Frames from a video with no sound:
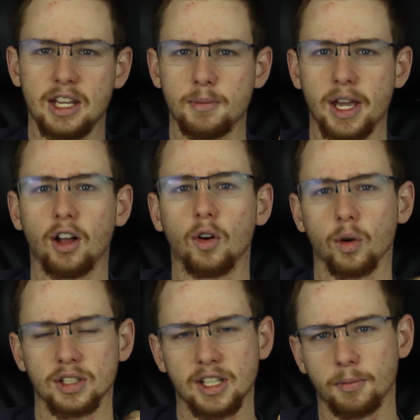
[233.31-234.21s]
email
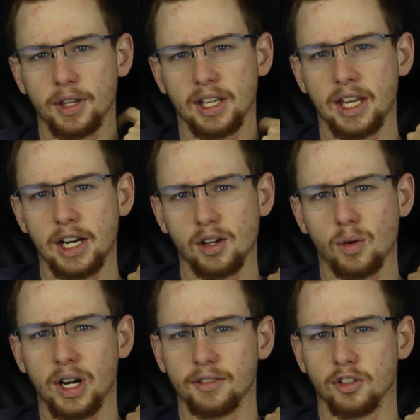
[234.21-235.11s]
or something and I don't
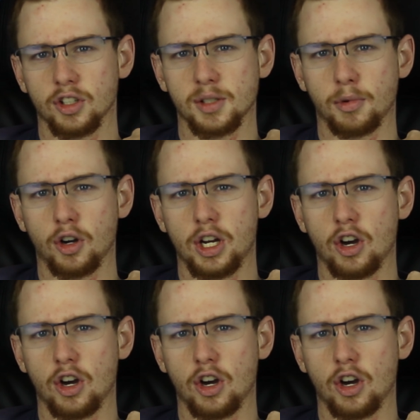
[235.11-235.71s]
want to have to respond